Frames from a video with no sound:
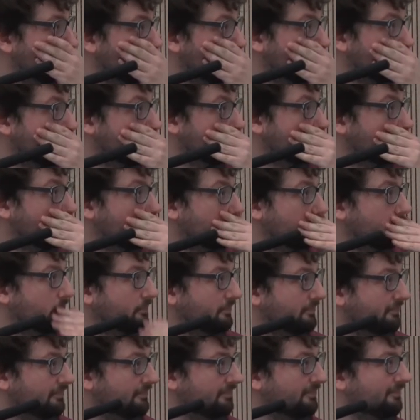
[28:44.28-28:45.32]
yeah, that you can
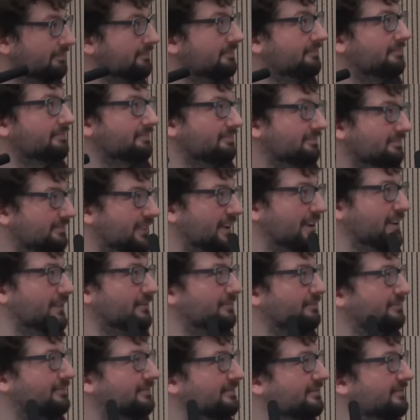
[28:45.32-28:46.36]
go through for the
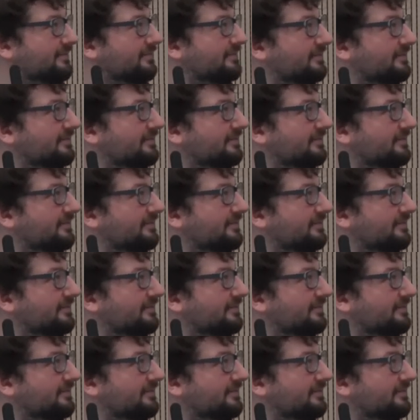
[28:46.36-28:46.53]
same